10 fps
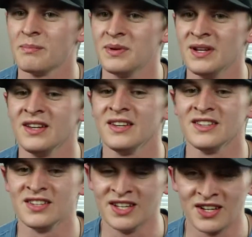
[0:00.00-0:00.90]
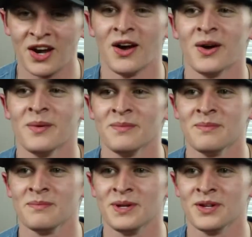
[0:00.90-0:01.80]
Being in
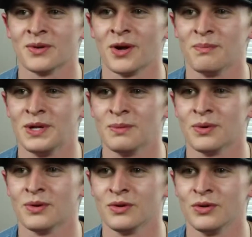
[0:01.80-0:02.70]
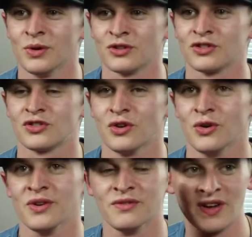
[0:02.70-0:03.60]
TCOM, being around people who are
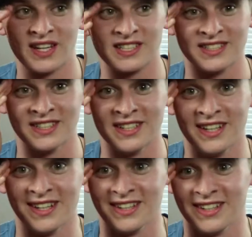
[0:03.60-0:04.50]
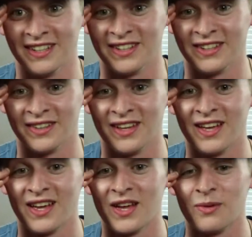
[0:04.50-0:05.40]
so invested in
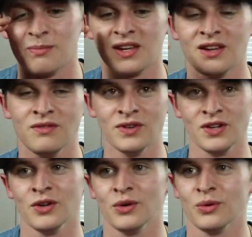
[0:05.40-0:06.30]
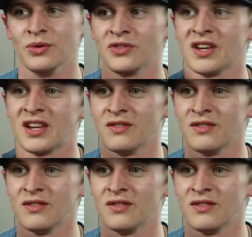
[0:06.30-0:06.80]
making videos, like